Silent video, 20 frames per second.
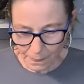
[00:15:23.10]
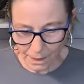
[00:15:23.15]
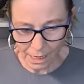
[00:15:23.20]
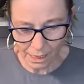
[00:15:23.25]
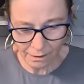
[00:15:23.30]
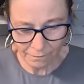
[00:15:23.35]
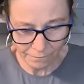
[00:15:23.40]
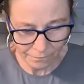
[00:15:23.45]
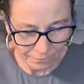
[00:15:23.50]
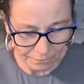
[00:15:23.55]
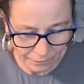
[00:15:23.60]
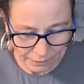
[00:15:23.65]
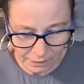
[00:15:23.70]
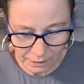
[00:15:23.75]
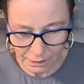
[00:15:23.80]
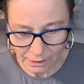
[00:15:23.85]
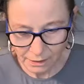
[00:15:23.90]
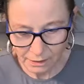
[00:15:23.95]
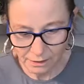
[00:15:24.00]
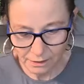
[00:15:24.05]
I
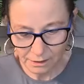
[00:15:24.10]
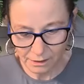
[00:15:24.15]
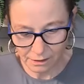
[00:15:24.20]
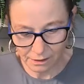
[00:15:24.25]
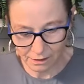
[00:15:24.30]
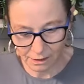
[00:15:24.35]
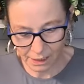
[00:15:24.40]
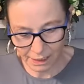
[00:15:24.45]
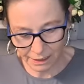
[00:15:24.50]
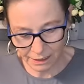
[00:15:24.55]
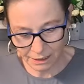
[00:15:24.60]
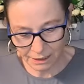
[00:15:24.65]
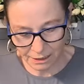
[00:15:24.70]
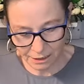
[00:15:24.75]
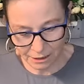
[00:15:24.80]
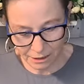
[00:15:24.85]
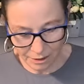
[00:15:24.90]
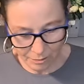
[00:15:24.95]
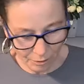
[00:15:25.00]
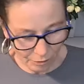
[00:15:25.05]
can
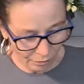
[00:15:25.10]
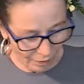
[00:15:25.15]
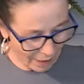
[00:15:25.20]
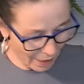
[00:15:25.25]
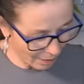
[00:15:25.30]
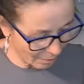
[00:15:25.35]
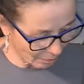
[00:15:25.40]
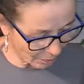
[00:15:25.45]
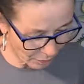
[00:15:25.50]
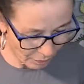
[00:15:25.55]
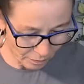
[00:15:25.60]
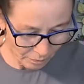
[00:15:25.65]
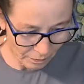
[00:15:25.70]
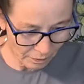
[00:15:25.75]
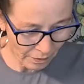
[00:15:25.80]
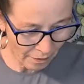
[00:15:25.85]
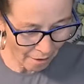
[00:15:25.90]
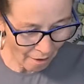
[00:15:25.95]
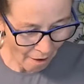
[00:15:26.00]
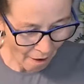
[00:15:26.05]
turn them around, but
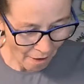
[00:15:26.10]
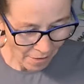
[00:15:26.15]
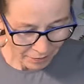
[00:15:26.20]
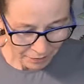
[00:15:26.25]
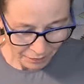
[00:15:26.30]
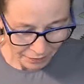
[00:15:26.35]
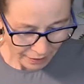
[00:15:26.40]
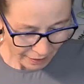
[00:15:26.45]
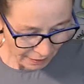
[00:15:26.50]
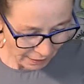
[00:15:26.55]
they